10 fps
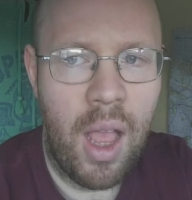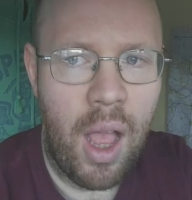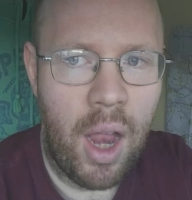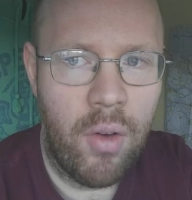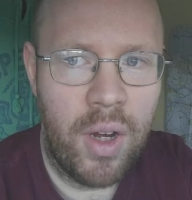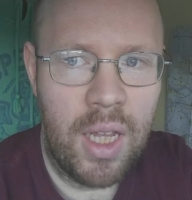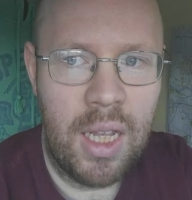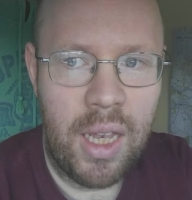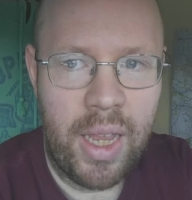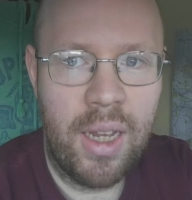I really
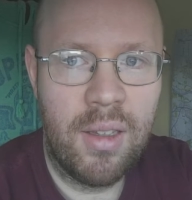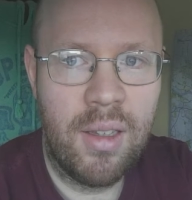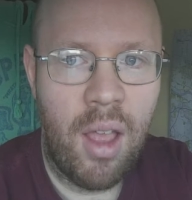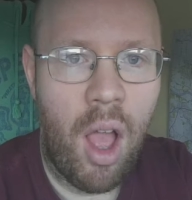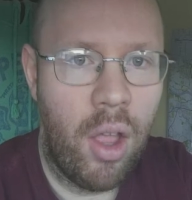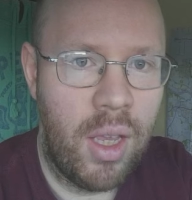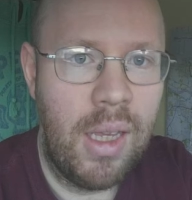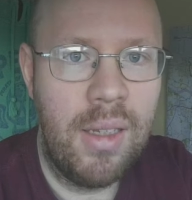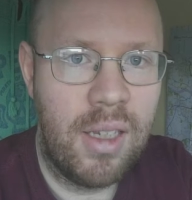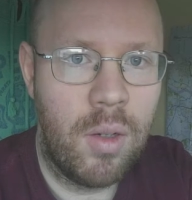liked how
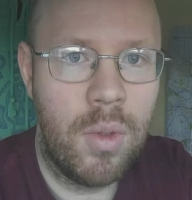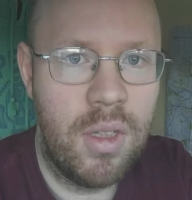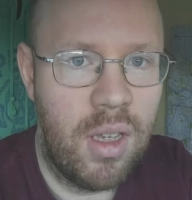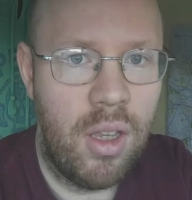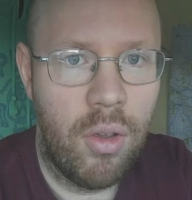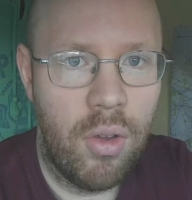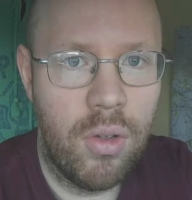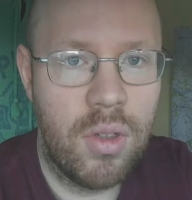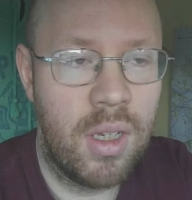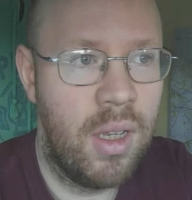easy it was to
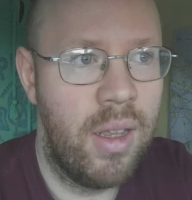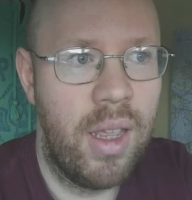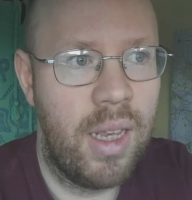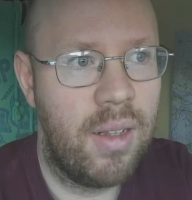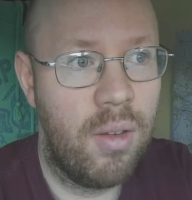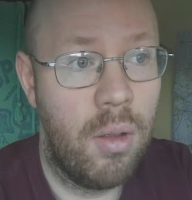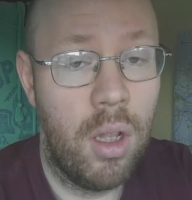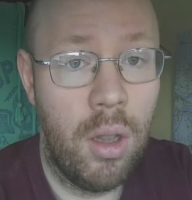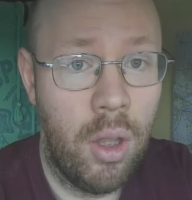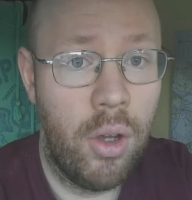use. It
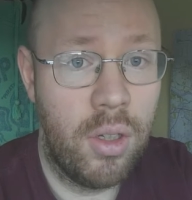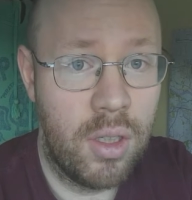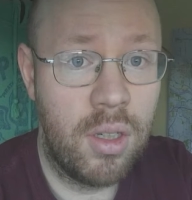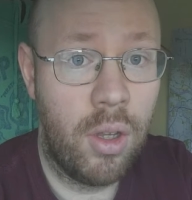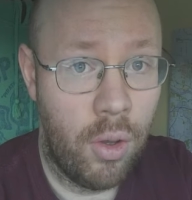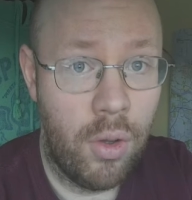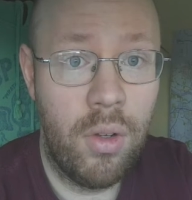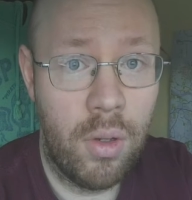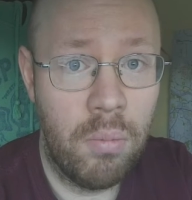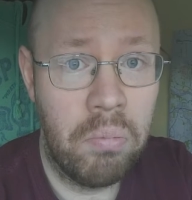looked good.